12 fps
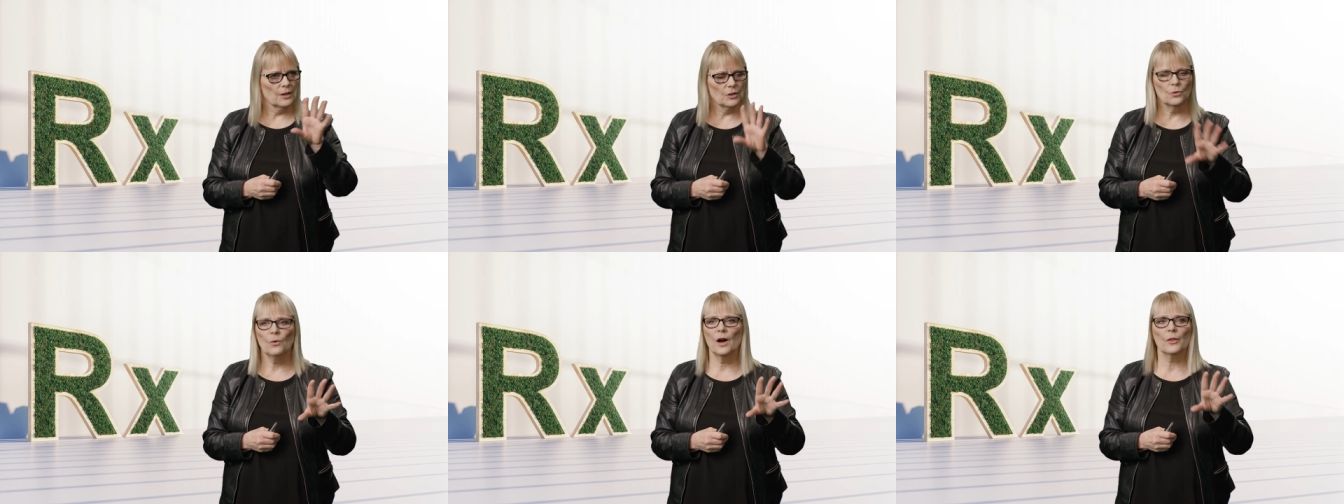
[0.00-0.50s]

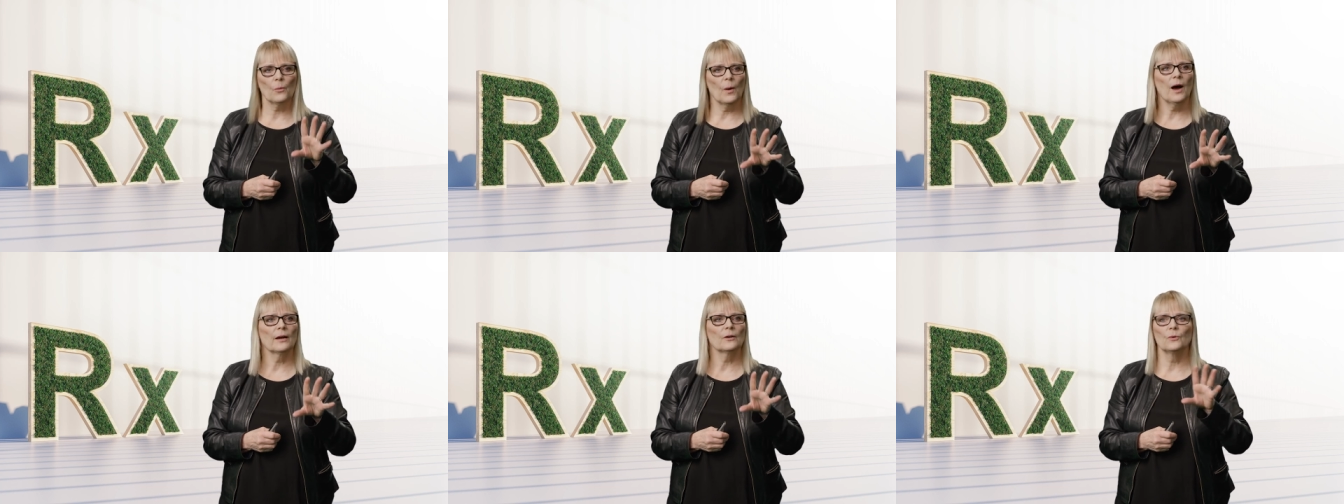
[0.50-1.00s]
You are the
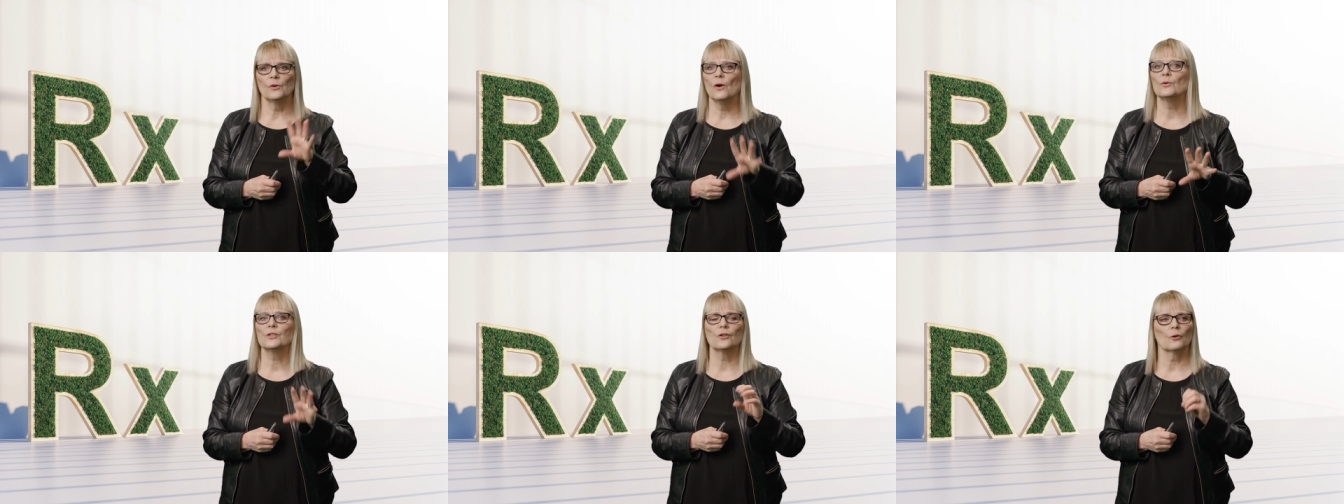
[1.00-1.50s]
one who
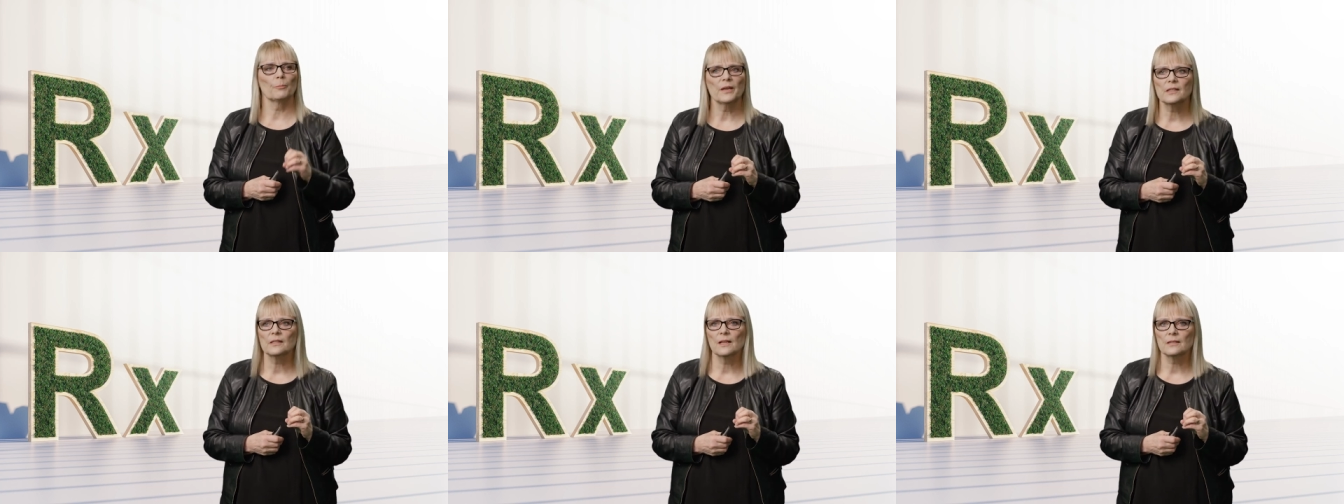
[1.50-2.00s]
knows your
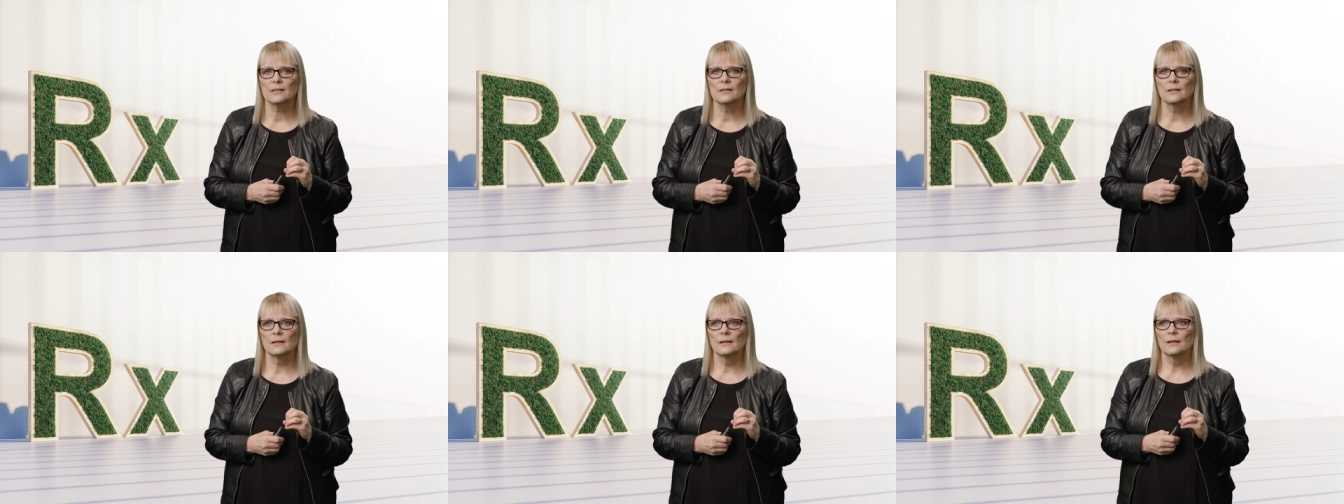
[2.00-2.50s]
business.